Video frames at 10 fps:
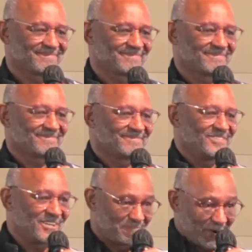You can
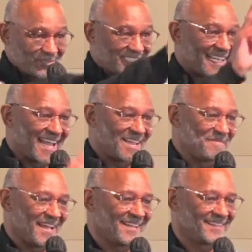post that amen.
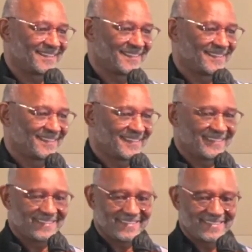
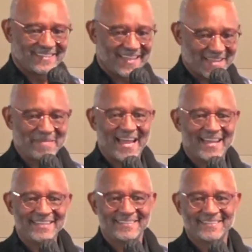Amen.
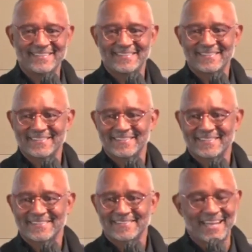
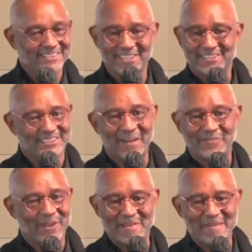That's good stuff, though,
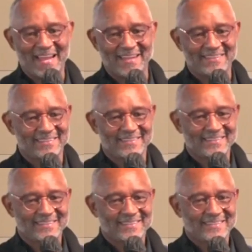amen.
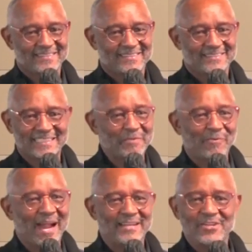Some of you right now,
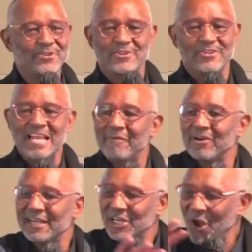you, you're never going to get
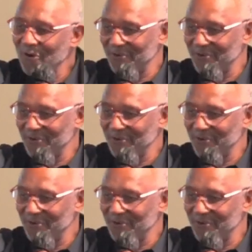over it.